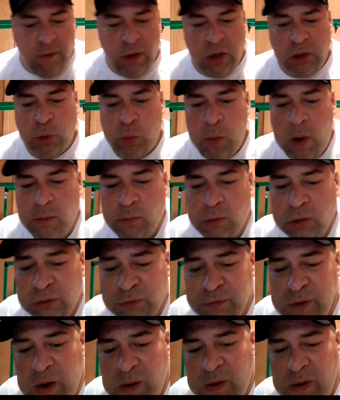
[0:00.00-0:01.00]
This one
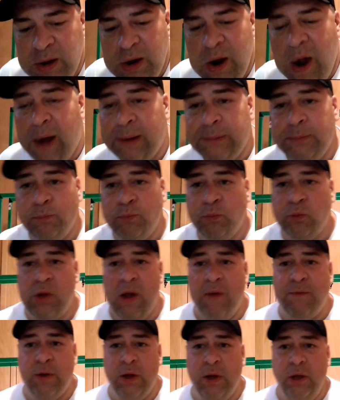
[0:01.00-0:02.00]
was very hot.
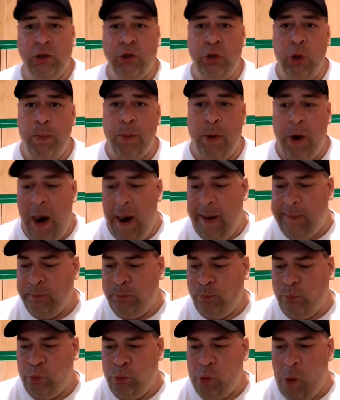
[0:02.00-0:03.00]
Definitely super
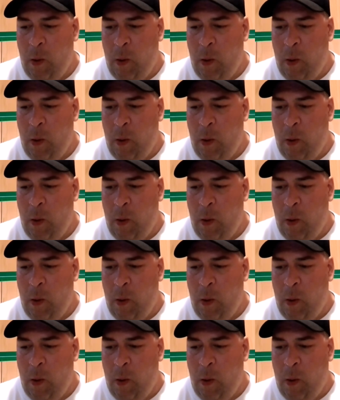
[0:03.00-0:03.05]
hot.